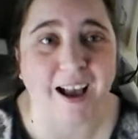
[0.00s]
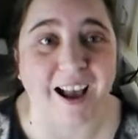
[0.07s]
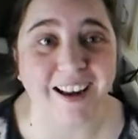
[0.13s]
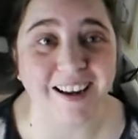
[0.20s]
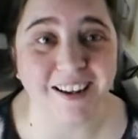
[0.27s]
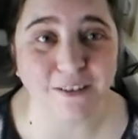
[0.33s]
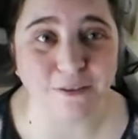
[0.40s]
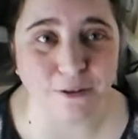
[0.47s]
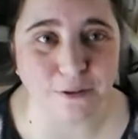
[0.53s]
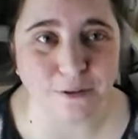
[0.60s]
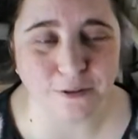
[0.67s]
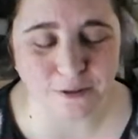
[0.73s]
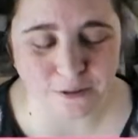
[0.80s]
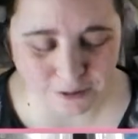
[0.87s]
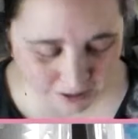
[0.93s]
Hey
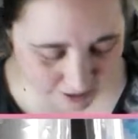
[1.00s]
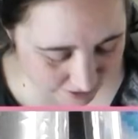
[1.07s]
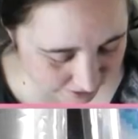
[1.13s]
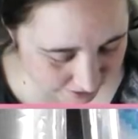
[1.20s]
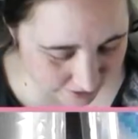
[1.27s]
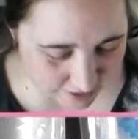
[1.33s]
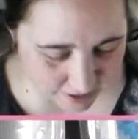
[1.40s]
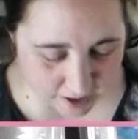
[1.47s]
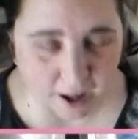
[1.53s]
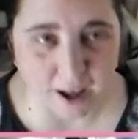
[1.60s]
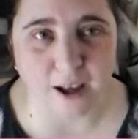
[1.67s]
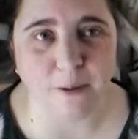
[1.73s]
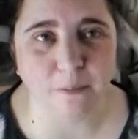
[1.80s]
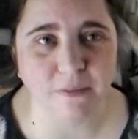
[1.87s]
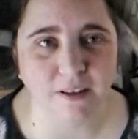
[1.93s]
y'all!
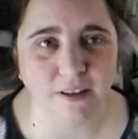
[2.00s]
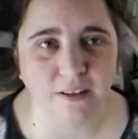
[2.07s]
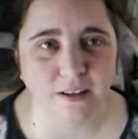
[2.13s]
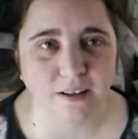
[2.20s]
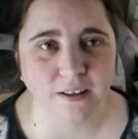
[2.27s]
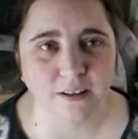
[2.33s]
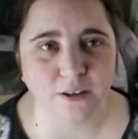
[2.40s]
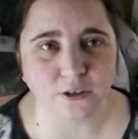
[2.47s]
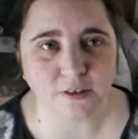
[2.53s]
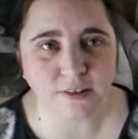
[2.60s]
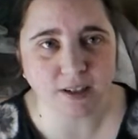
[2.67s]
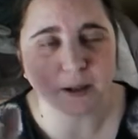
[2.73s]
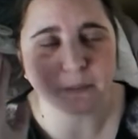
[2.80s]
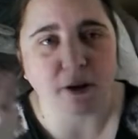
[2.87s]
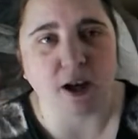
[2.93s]
You're
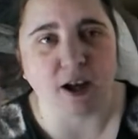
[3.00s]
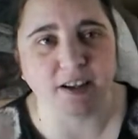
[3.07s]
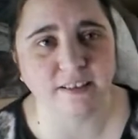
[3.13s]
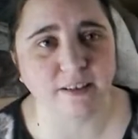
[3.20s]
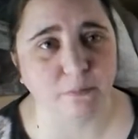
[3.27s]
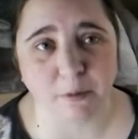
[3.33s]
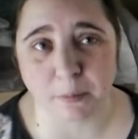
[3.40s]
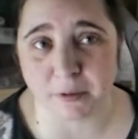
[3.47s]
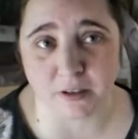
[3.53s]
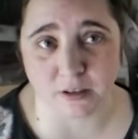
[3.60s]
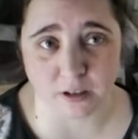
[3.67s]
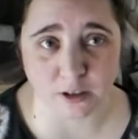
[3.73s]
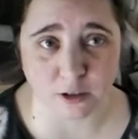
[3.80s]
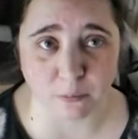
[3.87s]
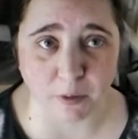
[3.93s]
still up high simply because
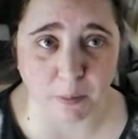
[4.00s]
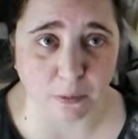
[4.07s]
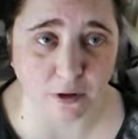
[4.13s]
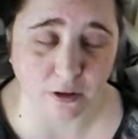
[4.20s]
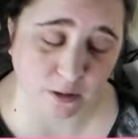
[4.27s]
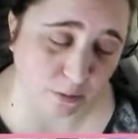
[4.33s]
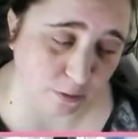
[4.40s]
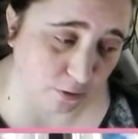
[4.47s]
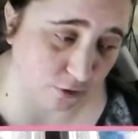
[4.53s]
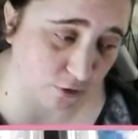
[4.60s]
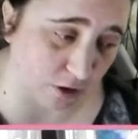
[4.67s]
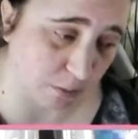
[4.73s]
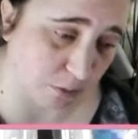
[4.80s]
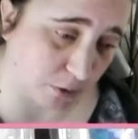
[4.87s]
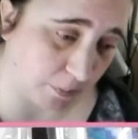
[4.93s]
I couldn't be bothered to put the
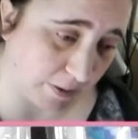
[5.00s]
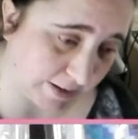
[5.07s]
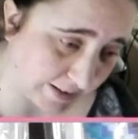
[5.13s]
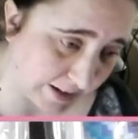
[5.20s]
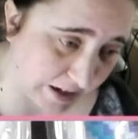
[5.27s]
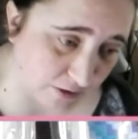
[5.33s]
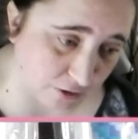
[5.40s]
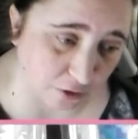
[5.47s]
tripod back down,